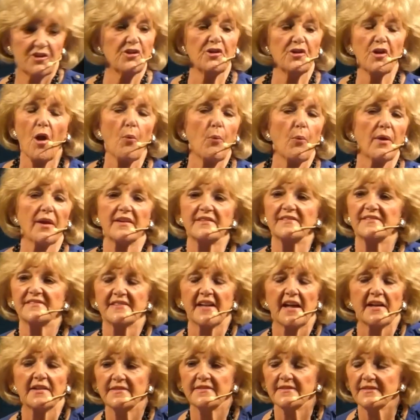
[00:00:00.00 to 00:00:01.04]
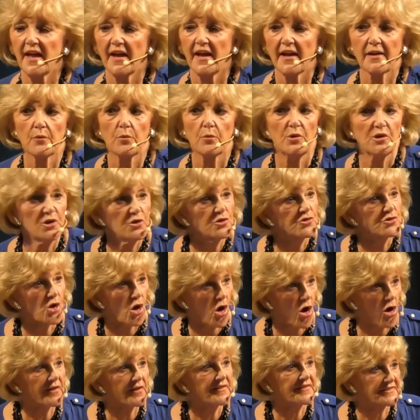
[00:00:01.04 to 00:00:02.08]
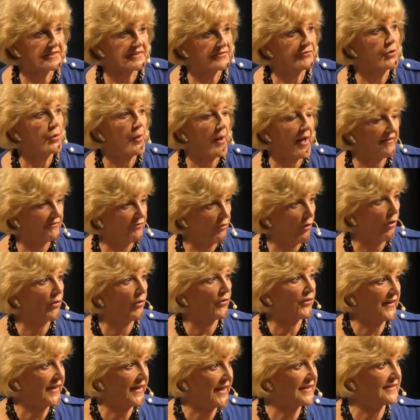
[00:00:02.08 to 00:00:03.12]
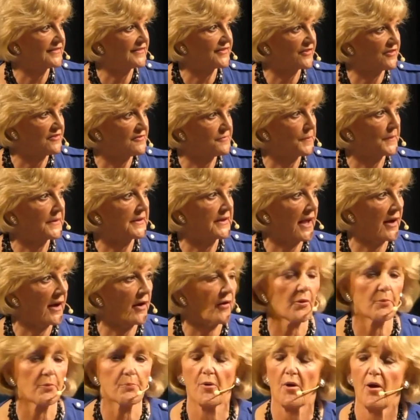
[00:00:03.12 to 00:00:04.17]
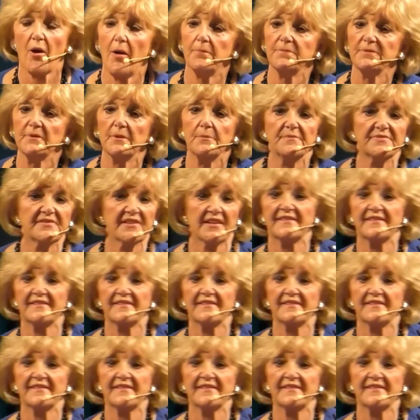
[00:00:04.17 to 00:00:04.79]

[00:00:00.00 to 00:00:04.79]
Do you know what it sounds like when you talk as if you have all the answers but none of the problems?